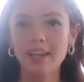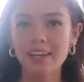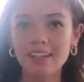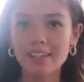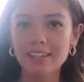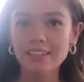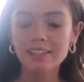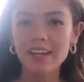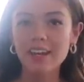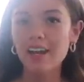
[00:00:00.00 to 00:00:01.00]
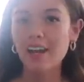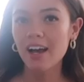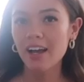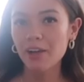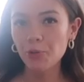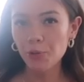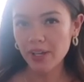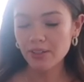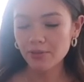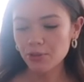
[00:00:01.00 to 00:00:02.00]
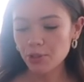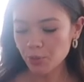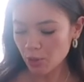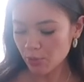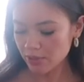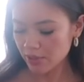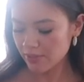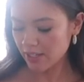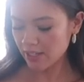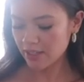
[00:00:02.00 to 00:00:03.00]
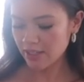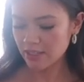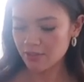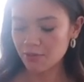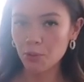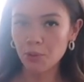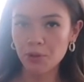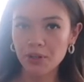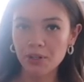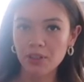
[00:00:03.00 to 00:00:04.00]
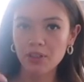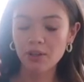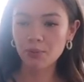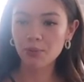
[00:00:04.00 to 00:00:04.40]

and I went for the purpose of getting things for the